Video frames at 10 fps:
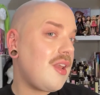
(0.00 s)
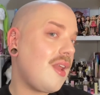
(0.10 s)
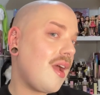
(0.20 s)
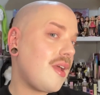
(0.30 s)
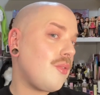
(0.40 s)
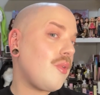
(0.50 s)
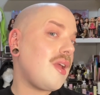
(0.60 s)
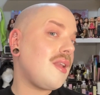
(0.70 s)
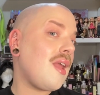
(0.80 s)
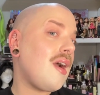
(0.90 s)
neck. And
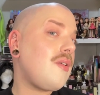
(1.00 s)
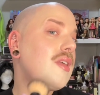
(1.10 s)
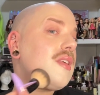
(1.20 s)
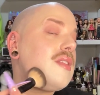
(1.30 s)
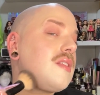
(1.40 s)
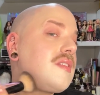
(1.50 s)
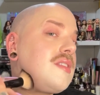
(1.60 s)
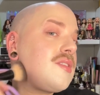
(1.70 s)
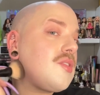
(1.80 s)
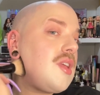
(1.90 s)
right now I think that this
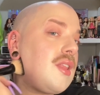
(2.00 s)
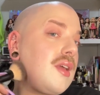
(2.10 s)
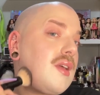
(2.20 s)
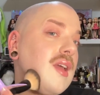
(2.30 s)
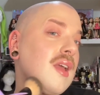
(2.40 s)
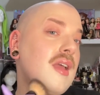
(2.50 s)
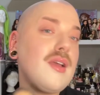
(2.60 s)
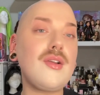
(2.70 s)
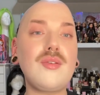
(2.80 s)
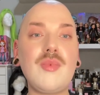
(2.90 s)
is looking like a
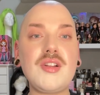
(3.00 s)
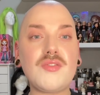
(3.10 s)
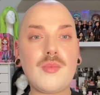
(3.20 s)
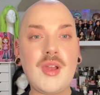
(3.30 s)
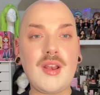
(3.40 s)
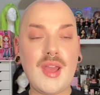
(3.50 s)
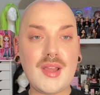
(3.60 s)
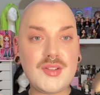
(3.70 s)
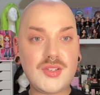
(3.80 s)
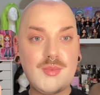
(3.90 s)
good match for my
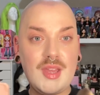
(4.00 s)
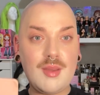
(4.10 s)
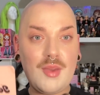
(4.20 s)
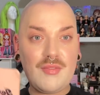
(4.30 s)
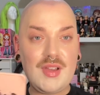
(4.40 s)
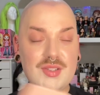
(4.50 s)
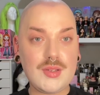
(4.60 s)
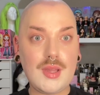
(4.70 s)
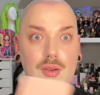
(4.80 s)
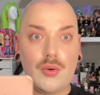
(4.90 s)
neck. It's just making my face
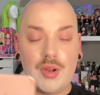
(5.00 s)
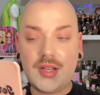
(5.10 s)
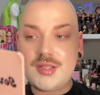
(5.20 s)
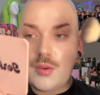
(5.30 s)
look like crazy